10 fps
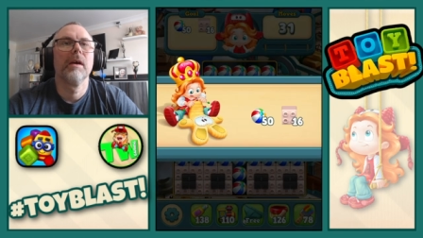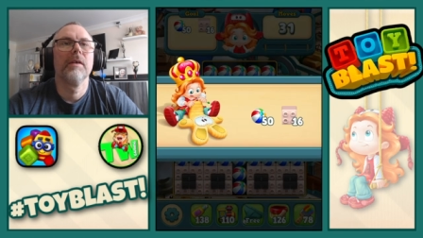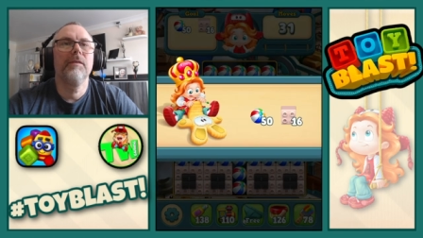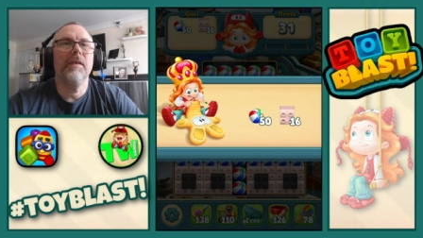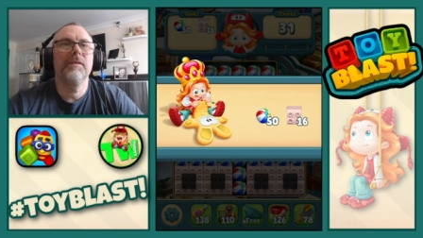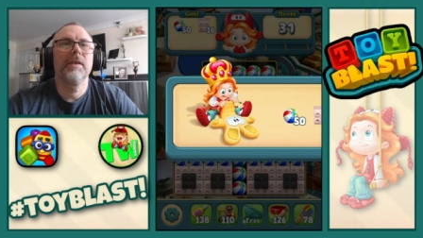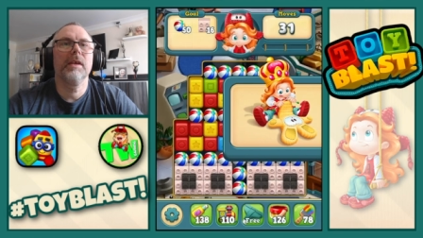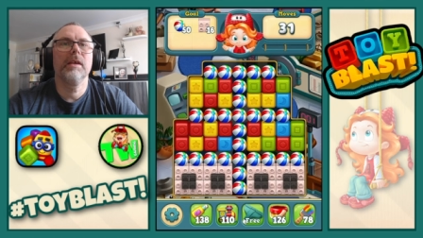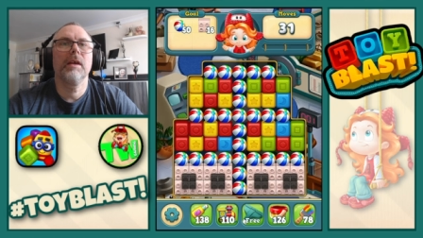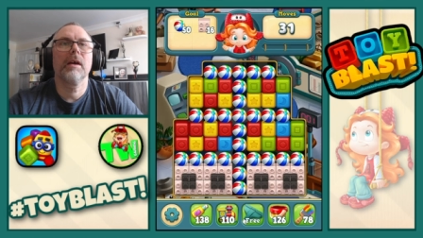
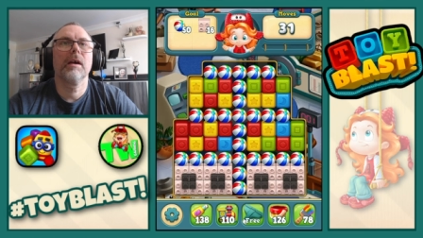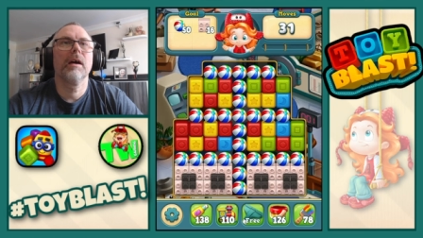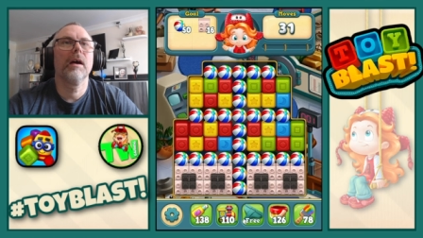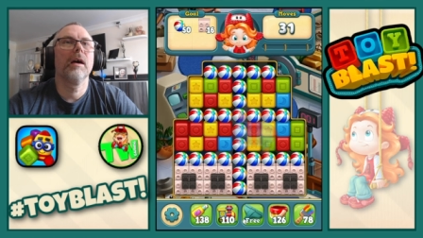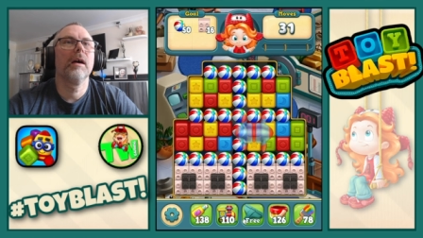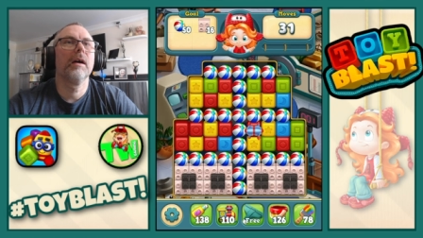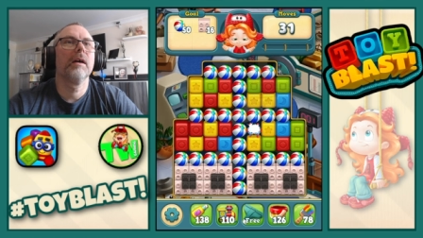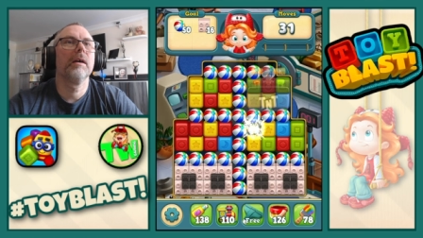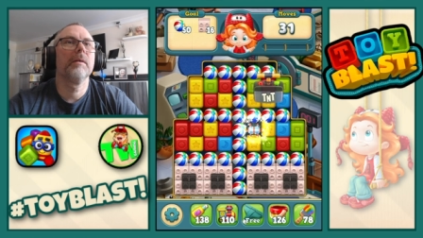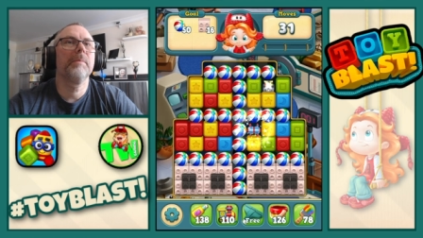50
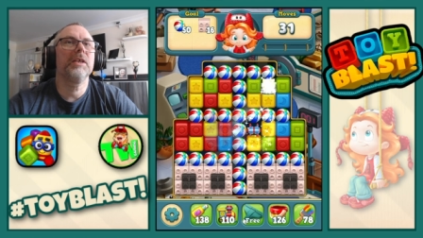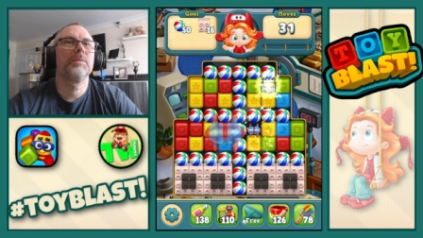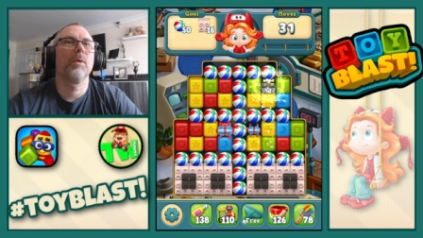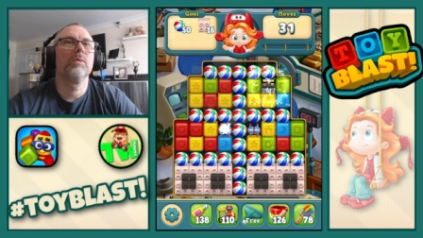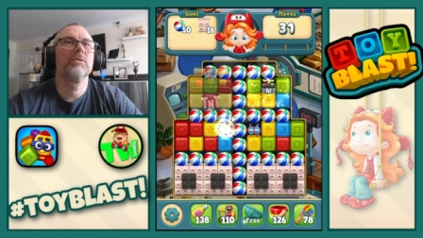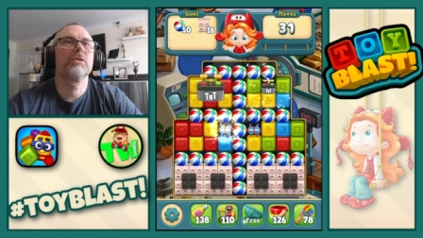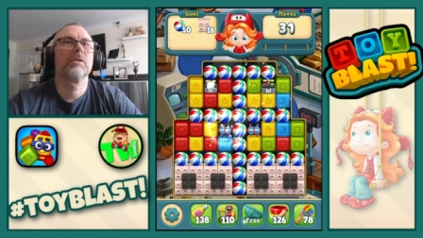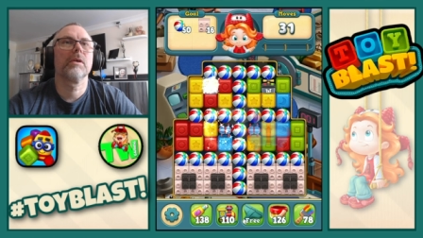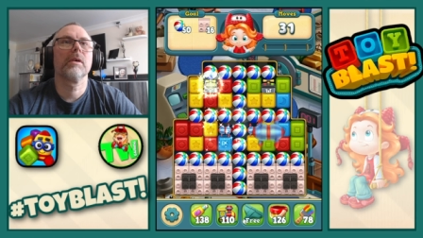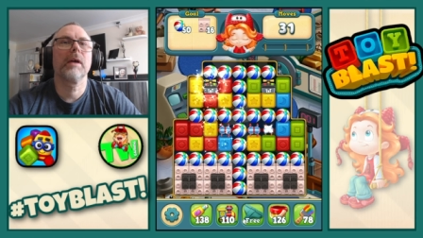beach balls
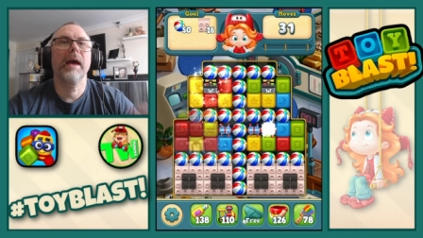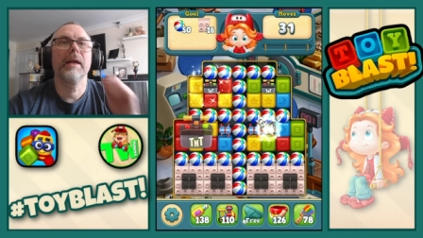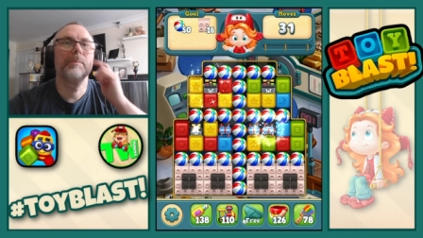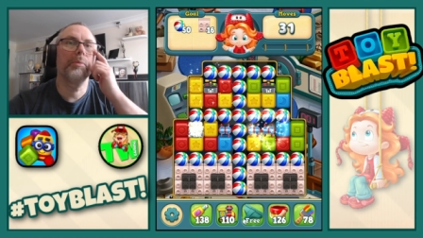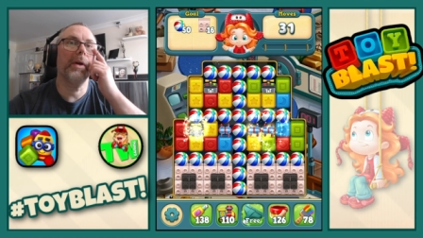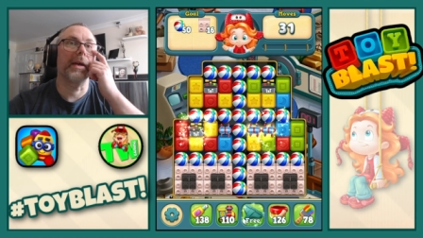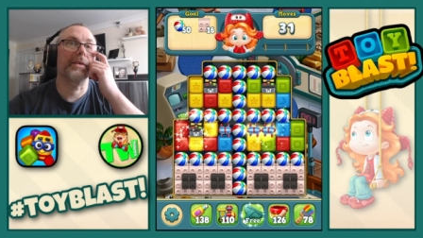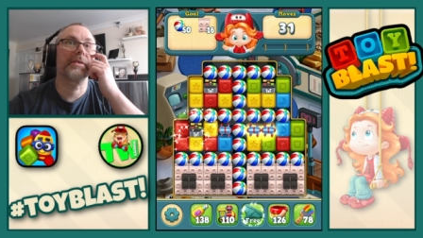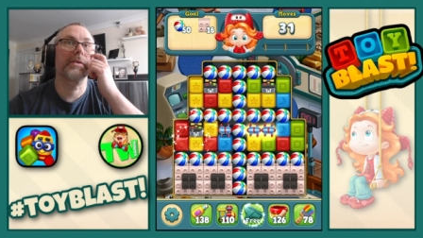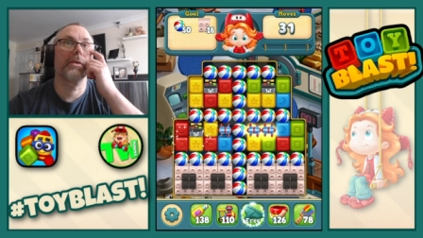and
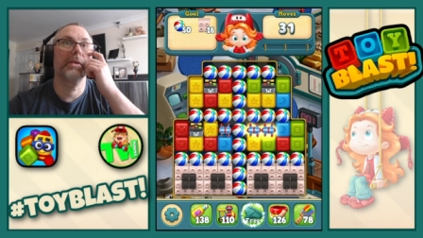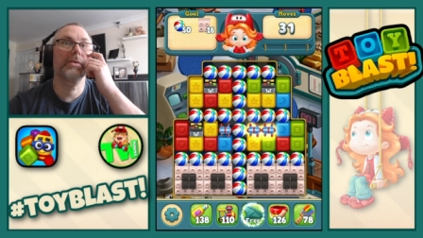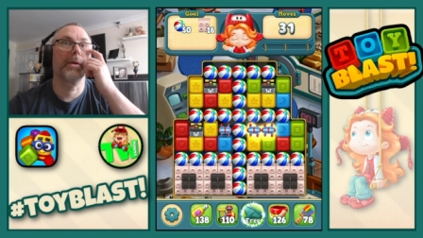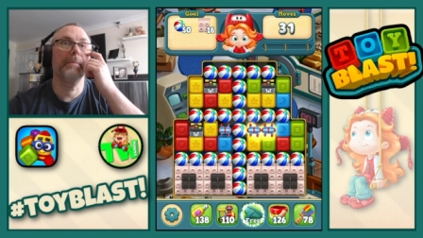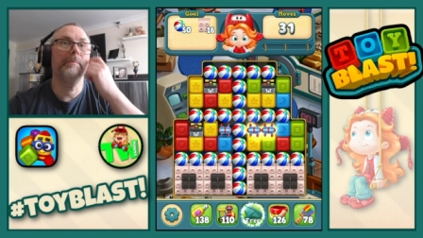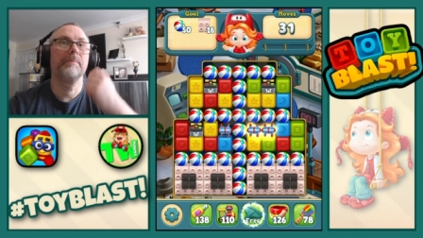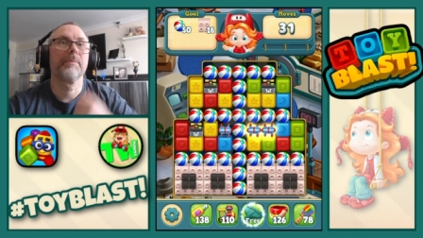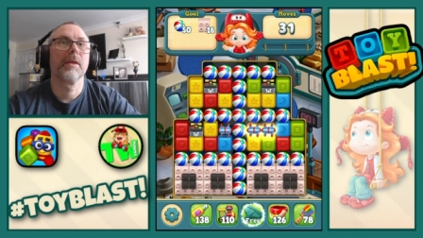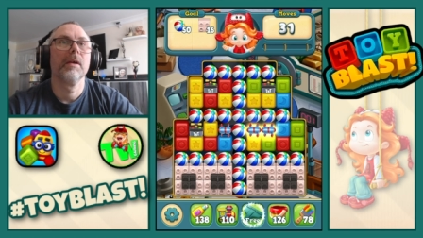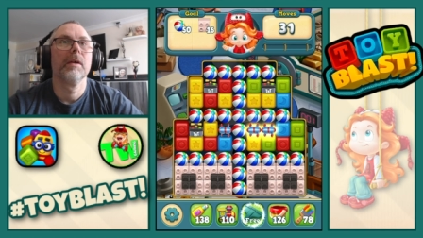bricks on this one.
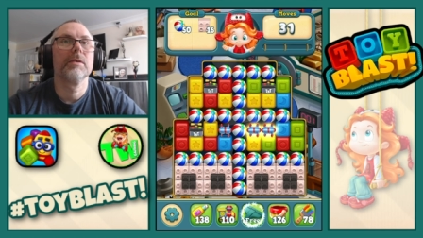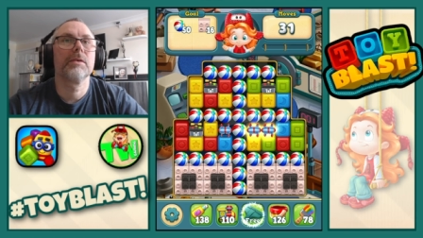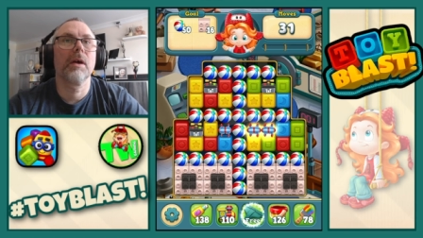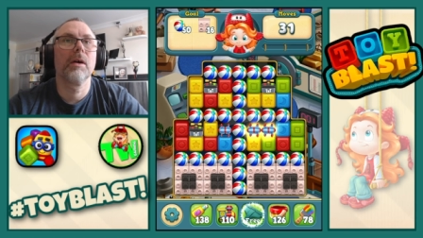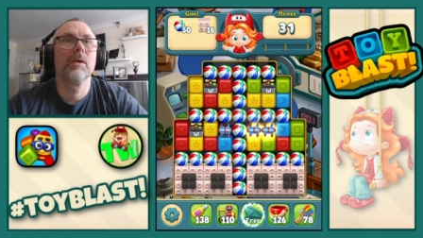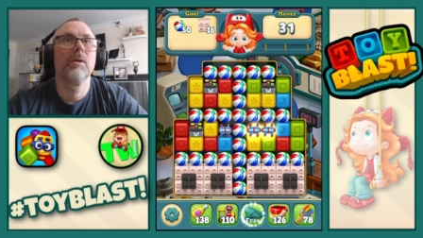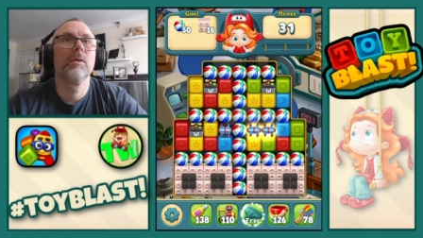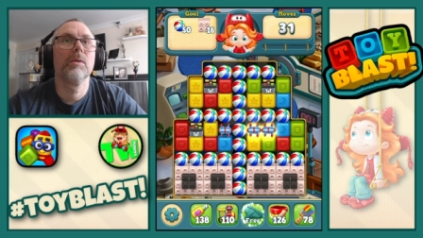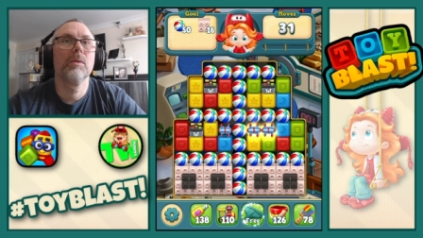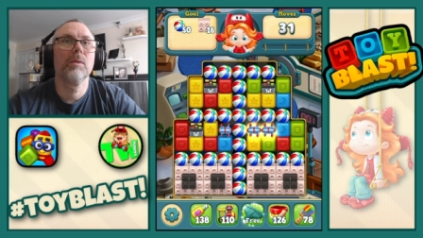
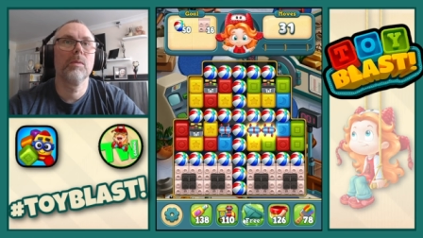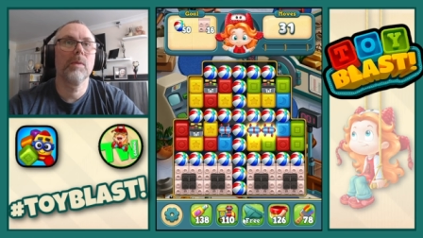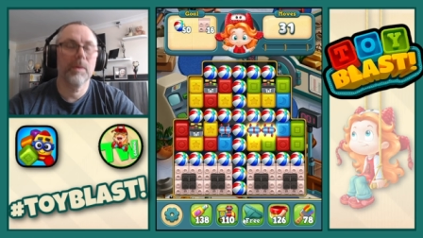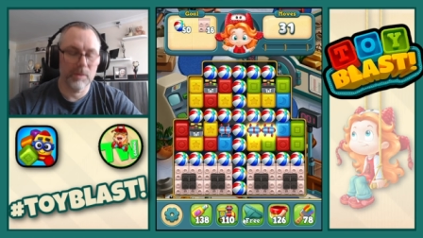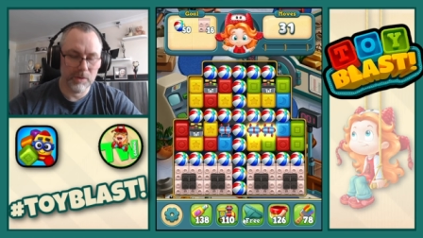So we would